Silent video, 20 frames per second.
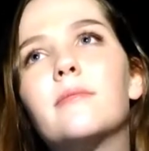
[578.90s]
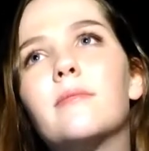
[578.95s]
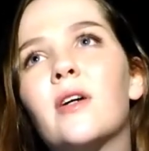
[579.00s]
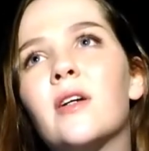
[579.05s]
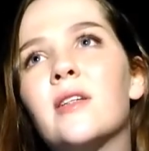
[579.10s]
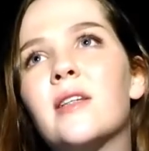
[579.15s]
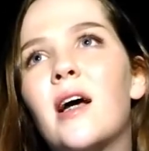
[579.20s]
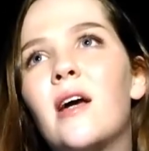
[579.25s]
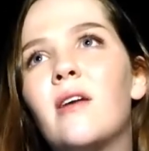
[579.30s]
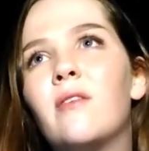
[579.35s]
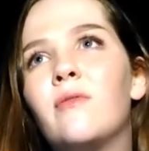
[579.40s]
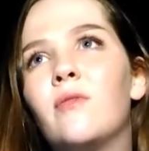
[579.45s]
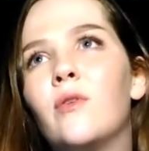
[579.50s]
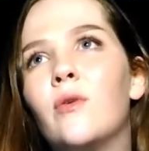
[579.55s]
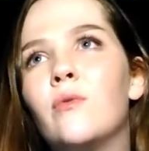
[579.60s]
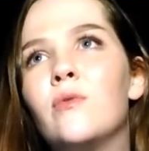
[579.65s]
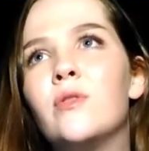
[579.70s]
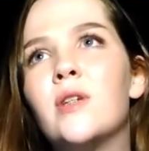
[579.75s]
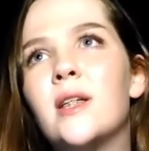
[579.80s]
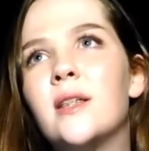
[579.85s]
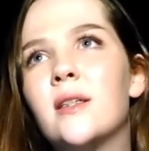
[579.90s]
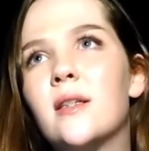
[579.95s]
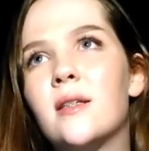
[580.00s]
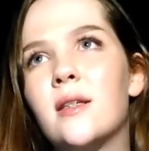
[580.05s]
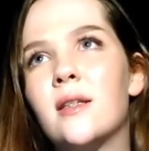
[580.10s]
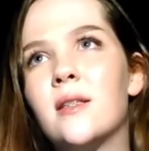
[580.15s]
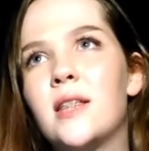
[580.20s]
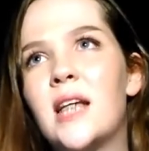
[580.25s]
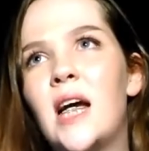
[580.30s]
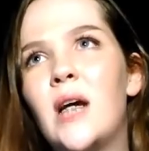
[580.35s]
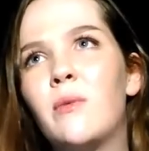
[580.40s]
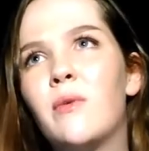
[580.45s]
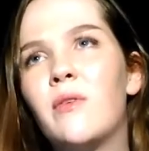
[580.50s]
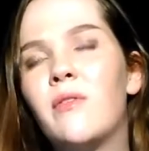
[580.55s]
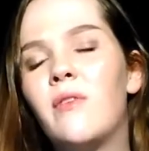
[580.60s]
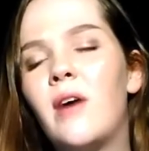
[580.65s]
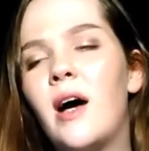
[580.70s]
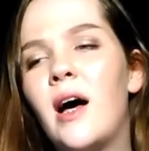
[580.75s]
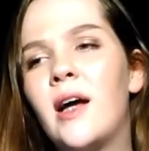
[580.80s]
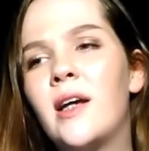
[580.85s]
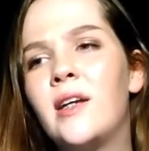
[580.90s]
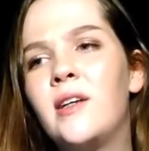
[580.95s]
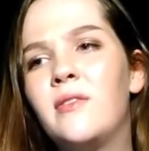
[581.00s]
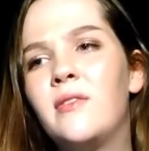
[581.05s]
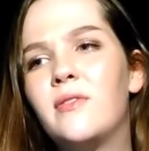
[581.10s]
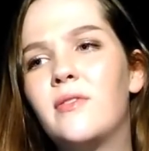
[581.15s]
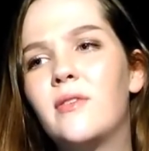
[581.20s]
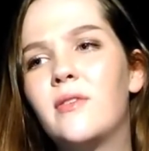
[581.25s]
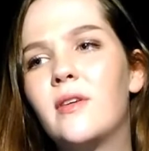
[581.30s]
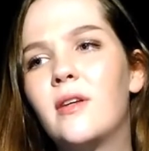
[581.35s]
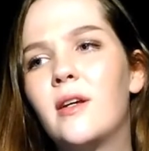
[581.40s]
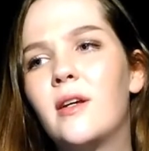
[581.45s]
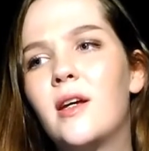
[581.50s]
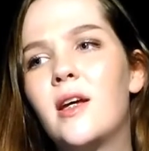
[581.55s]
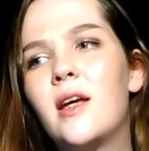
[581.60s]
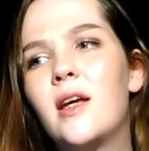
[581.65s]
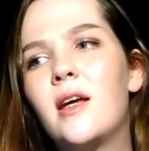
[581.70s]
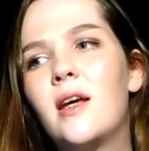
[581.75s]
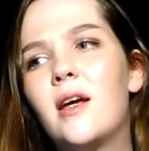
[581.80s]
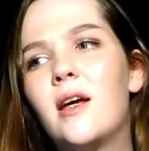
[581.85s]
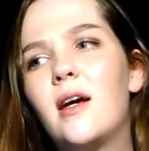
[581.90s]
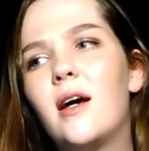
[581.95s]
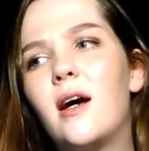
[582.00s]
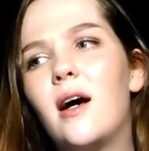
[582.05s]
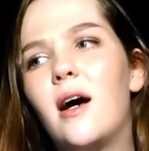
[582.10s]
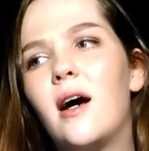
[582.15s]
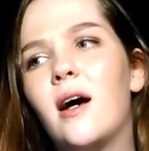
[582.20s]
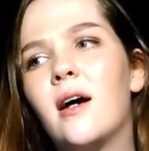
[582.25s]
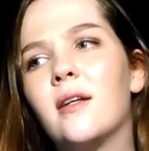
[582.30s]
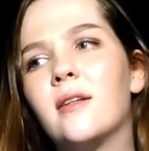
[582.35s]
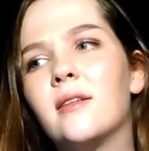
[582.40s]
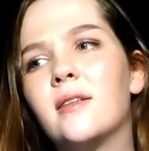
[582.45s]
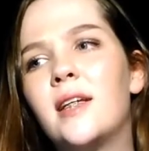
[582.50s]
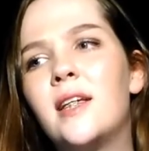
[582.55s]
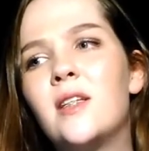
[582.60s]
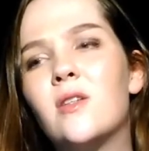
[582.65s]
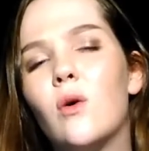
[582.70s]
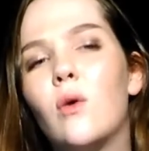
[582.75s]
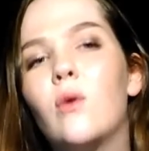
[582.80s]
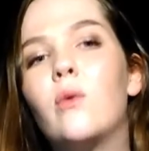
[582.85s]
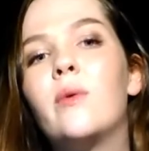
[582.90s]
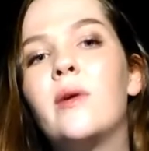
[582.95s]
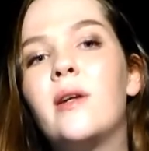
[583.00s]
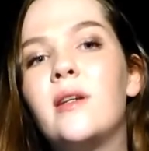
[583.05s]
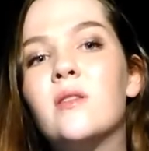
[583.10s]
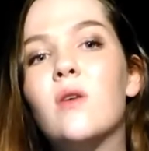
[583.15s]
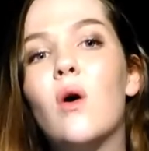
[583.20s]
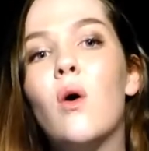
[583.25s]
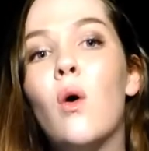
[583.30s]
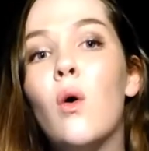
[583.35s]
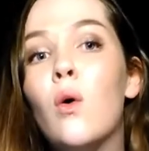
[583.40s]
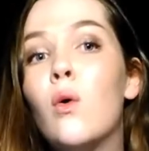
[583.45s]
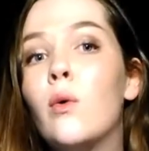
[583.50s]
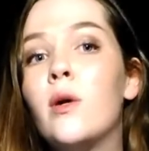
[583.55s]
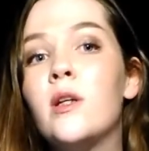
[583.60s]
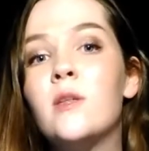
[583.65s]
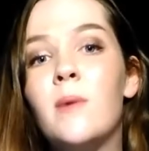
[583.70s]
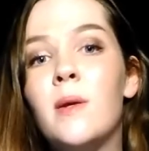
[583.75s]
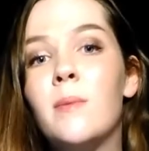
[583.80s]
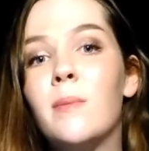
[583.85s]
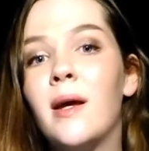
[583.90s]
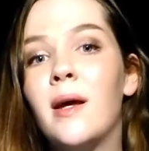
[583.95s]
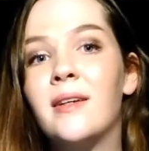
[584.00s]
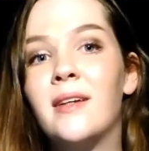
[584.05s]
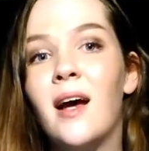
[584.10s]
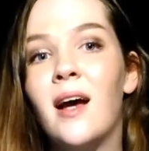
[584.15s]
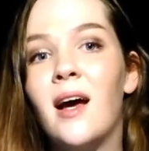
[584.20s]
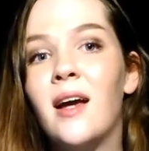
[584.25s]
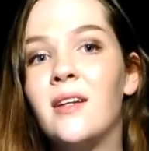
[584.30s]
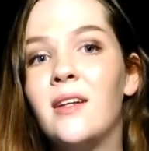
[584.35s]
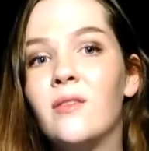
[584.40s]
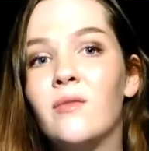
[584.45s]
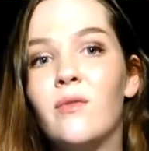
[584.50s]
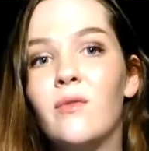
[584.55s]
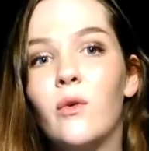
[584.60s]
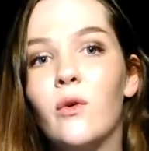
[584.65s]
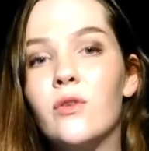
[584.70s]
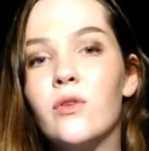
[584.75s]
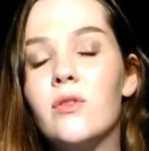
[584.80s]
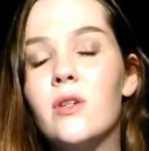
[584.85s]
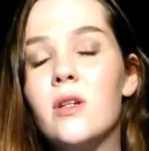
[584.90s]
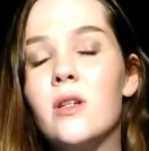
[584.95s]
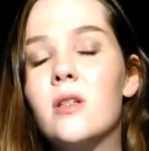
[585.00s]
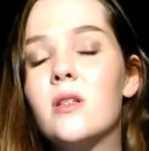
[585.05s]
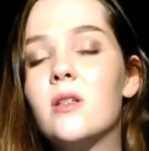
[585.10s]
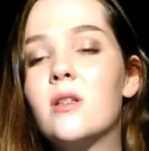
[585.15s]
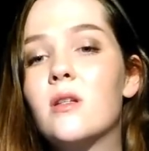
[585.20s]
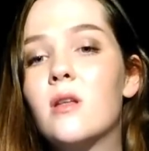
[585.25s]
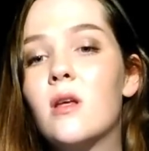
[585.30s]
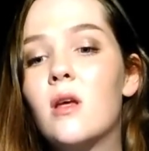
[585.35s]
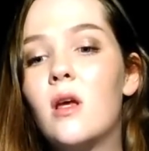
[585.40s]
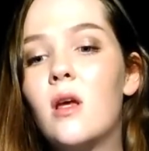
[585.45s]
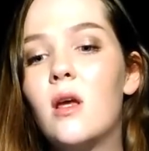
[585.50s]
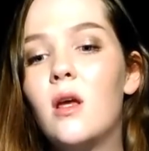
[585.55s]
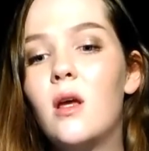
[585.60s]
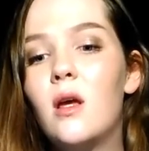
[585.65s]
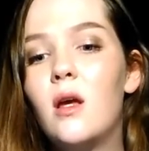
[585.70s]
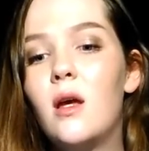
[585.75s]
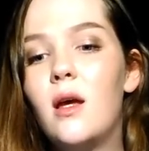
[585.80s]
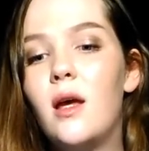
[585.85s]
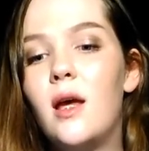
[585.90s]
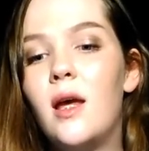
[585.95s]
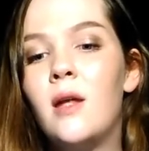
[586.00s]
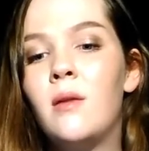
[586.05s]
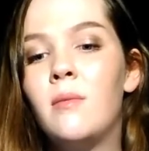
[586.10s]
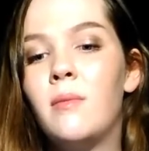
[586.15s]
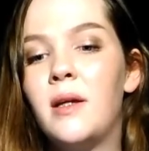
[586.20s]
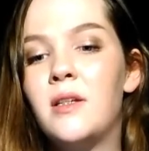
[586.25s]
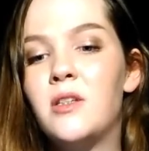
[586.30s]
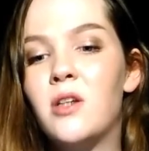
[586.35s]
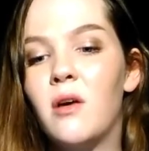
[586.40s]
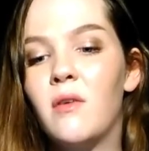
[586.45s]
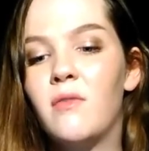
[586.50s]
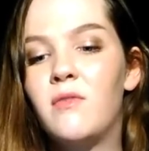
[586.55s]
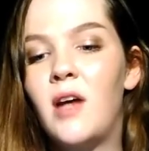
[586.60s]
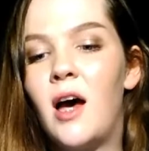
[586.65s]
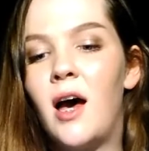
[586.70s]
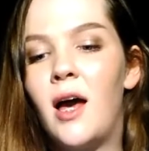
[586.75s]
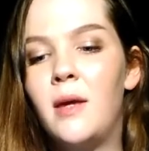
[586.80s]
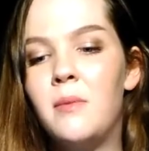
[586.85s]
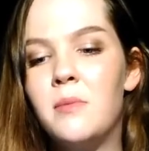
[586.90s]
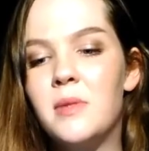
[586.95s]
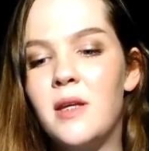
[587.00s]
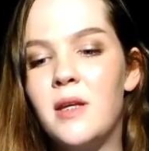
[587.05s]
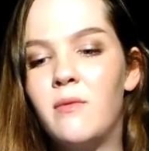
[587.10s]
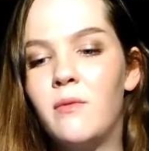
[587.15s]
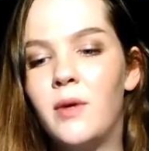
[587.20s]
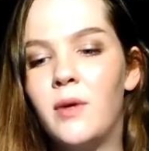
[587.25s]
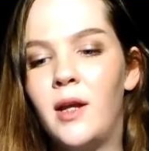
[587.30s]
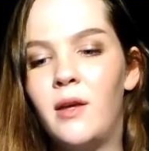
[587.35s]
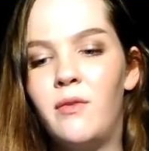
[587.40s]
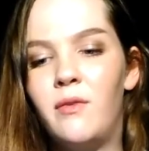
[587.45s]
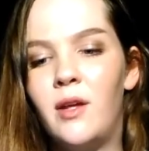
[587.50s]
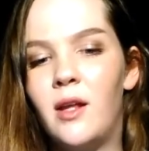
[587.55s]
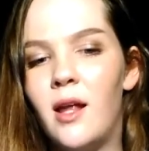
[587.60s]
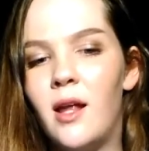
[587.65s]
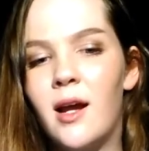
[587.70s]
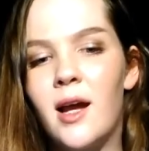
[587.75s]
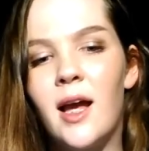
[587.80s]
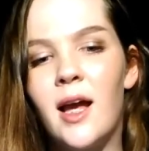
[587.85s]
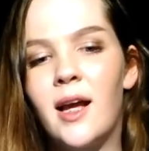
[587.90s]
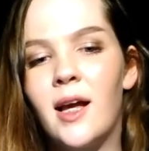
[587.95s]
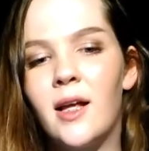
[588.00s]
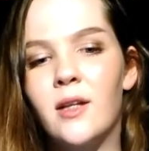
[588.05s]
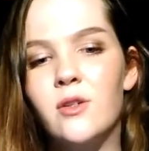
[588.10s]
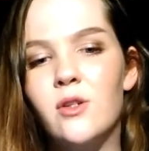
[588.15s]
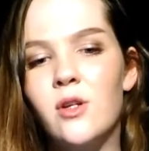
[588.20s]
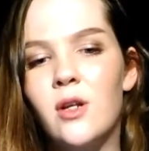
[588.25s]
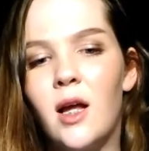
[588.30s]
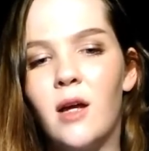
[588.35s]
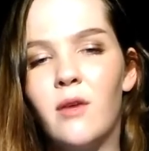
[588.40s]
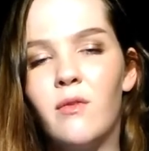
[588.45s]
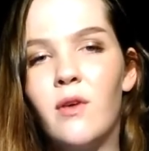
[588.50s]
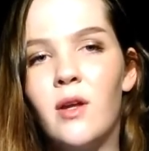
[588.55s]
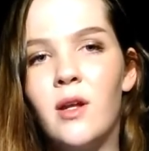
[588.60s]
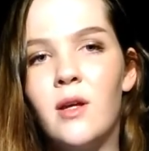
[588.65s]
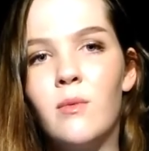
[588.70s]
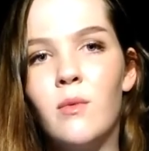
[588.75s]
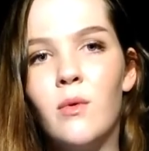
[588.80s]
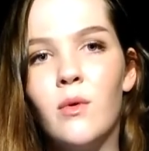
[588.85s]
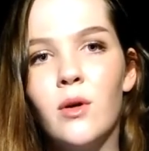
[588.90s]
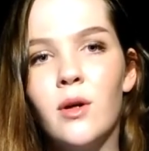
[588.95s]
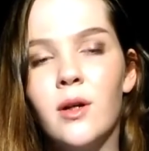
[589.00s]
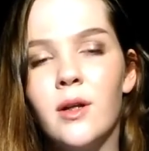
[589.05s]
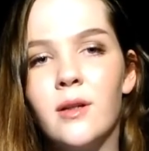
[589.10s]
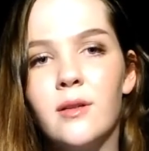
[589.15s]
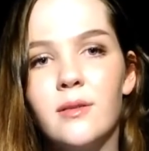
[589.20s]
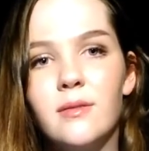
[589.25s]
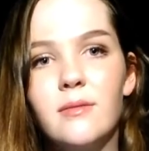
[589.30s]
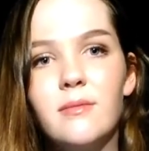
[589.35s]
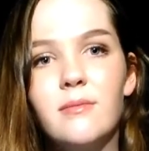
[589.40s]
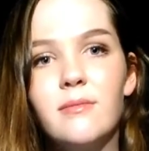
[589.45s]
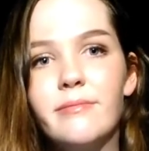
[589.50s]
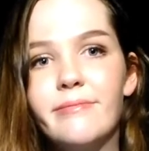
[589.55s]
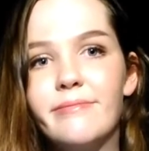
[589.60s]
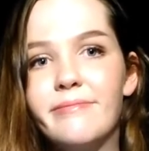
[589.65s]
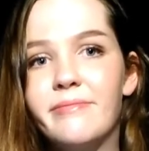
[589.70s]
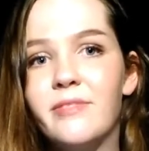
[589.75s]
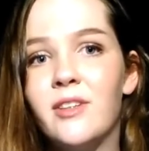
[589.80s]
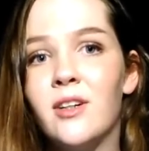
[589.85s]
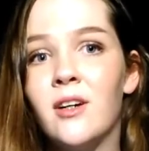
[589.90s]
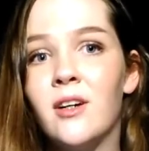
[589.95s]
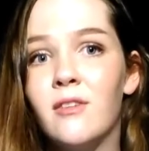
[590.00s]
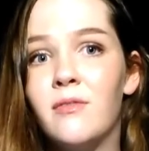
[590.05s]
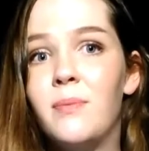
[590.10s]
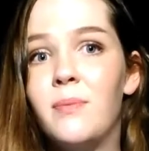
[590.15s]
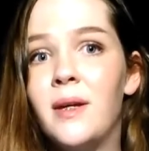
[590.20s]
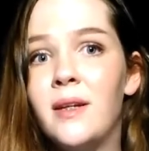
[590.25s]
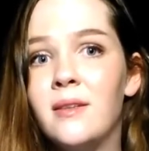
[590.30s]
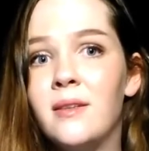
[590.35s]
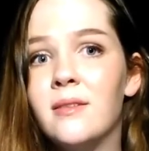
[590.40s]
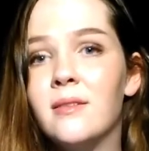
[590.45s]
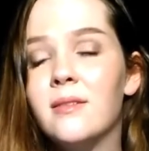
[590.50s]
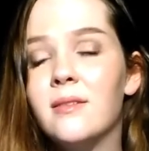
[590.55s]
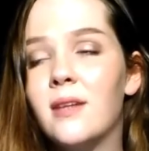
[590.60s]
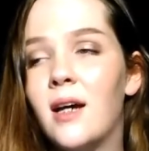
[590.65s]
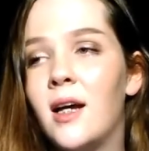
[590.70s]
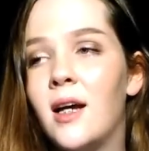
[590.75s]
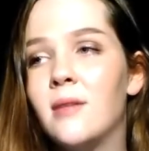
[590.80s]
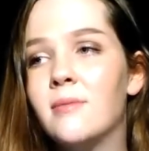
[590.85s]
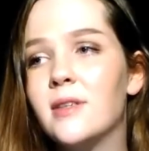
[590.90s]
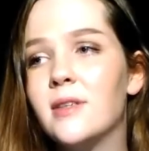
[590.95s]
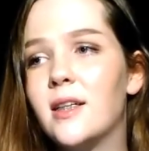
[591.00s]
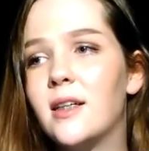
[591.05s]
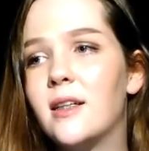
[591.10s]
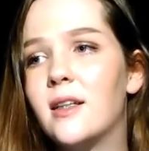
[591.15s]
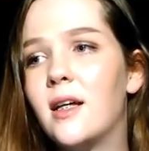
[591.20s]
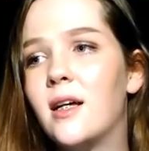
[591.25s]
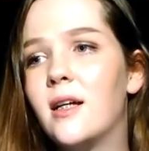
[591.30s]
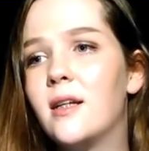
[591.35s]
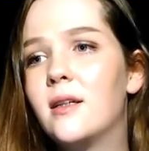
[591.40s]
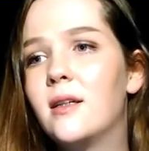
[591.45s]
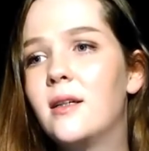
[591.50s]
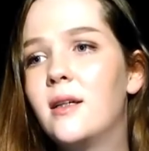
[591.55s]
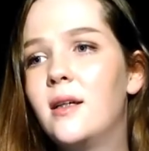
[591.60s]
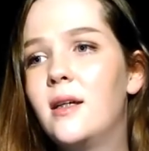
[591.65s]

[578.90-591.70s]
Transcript: Because I've known Jesus since I was 5, and He's always been my guide and fortress in my tough times, even when I feel like I can't do life anymore, and there have been times like that.